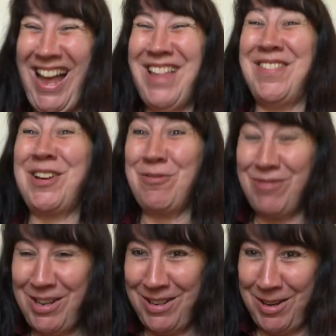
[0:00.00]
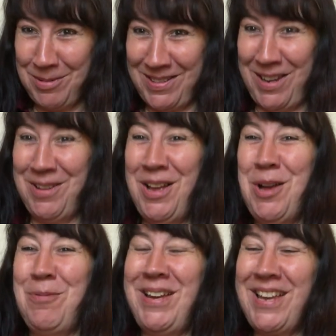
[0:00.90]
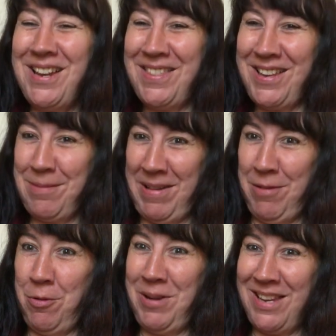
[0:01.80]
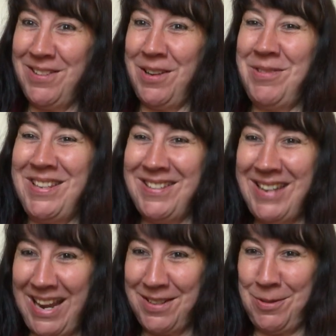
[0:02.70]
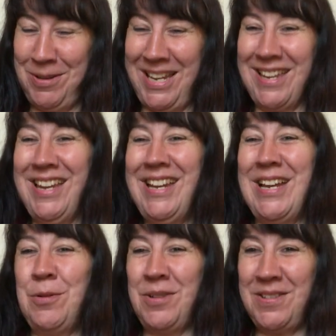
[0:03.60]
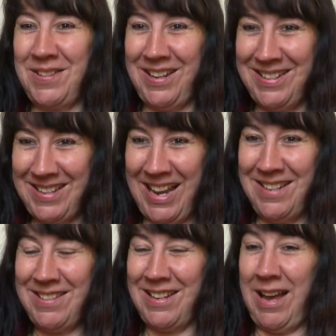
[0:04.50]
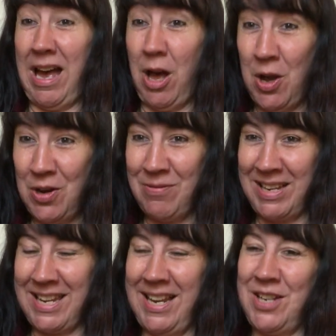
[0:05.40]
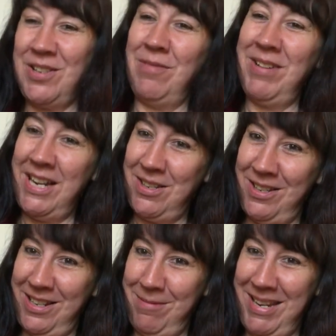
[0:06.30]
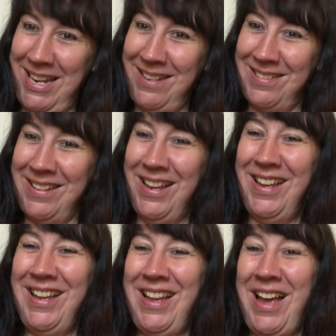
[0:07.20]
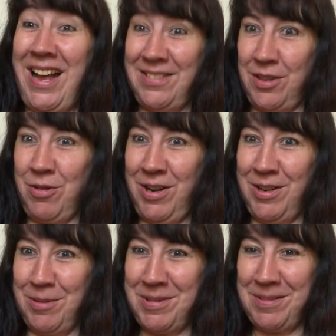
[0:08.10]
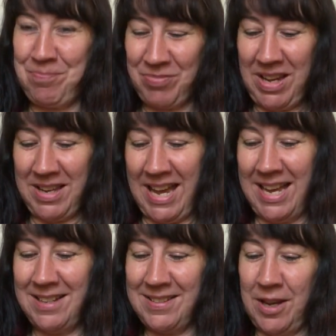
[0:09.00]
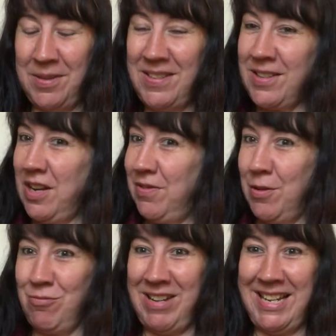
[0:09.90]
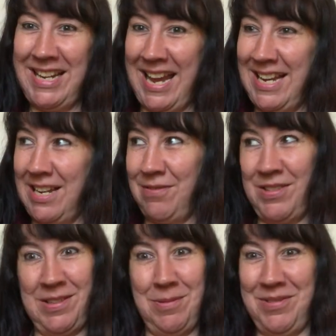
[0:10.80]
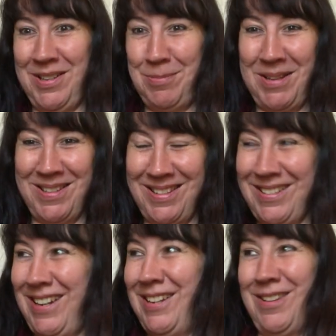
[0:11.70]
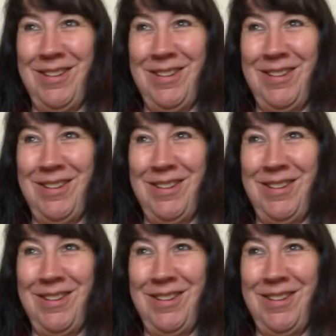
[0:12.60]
the grown-ups. So we're going to think about what we can do over this next week in order to attend to our own regulation and relationship needs as the grown-ups. Okay, so this is going to feel really alien for some of us because it's like,